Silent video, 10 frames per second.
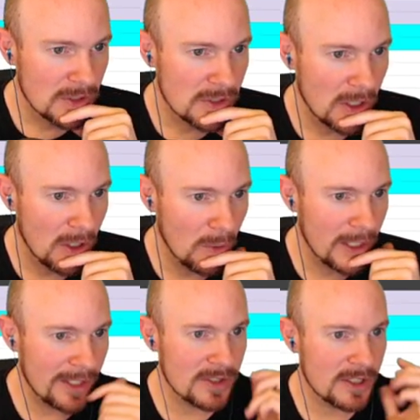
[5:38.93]
So
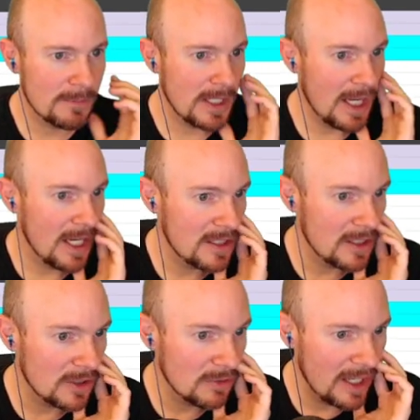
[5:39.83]
what else could be A
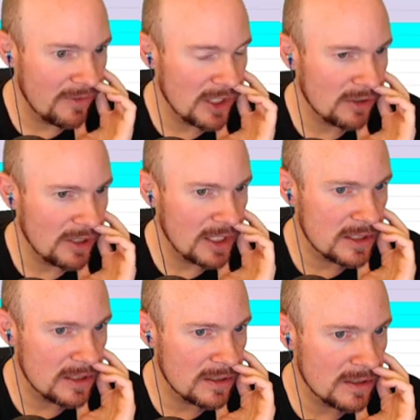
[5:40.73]
tier? Do I have any other A
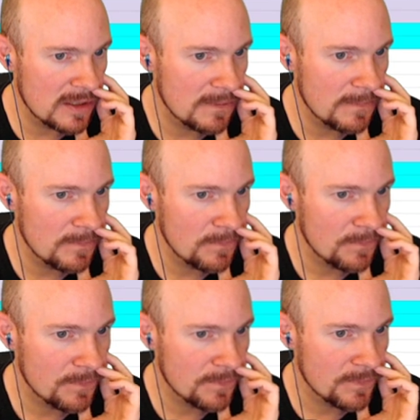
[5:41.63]
tiers?
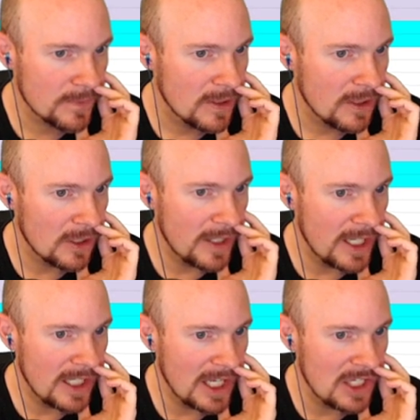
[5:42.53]
Are
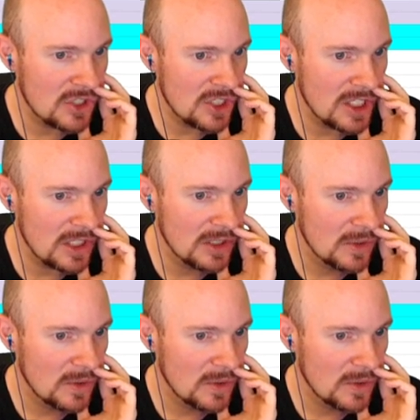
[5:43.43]
any NG